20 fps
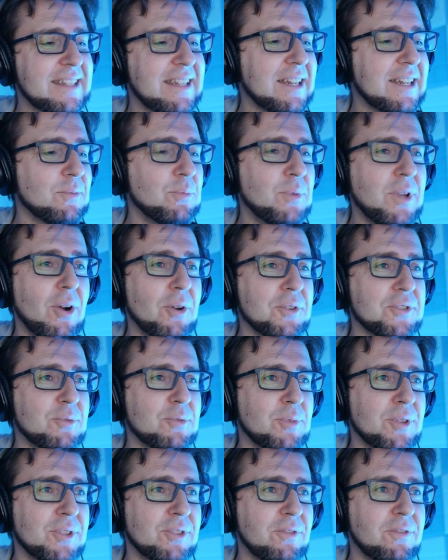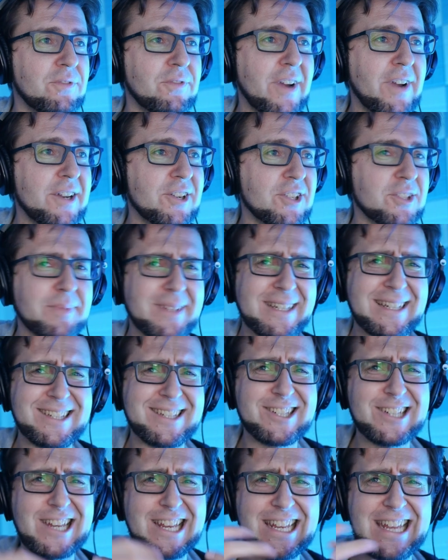that we also want to fire something that's
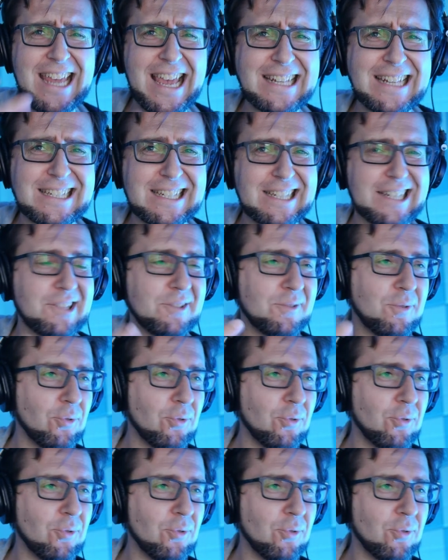gigantic and